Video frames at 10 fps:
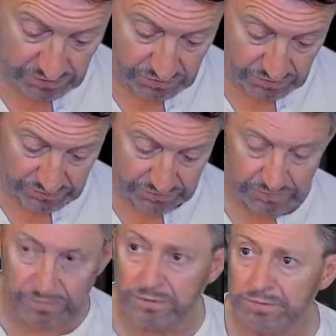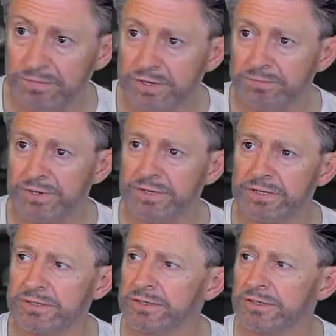go to main
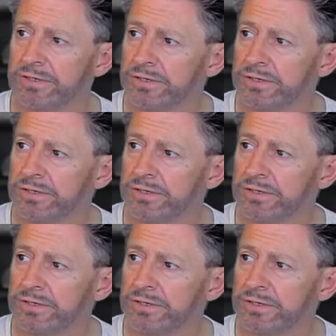page.